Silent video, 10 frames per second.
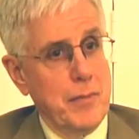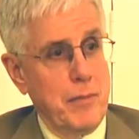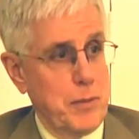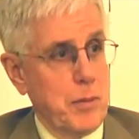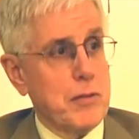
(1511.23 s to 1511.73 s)

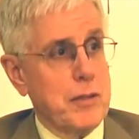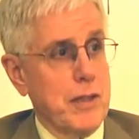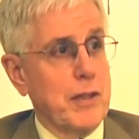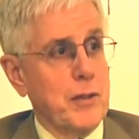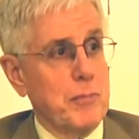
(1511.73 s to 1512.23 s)
especially
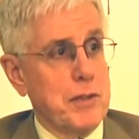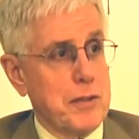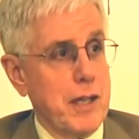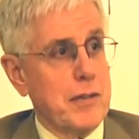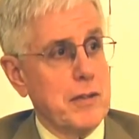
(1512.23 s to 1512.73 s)
at Goldman
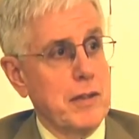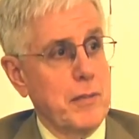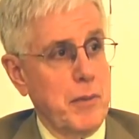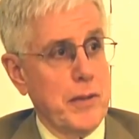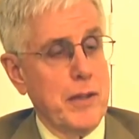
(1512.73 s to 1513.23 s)
Sachs, in the
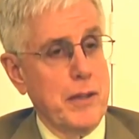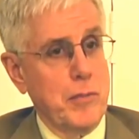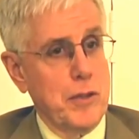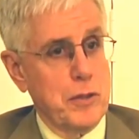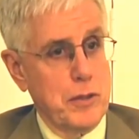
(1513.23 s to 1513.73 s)
period in
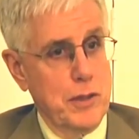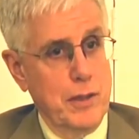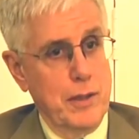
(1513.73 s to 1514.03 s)
which